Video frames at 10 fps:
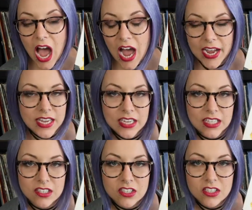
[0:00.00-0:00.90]

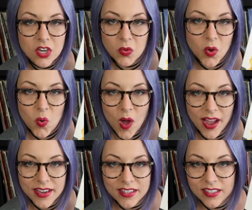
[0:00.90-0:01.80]
I don't know
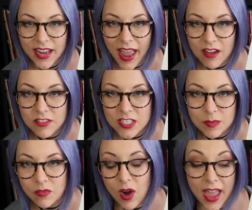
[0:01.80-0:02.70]
why I didn't have this before.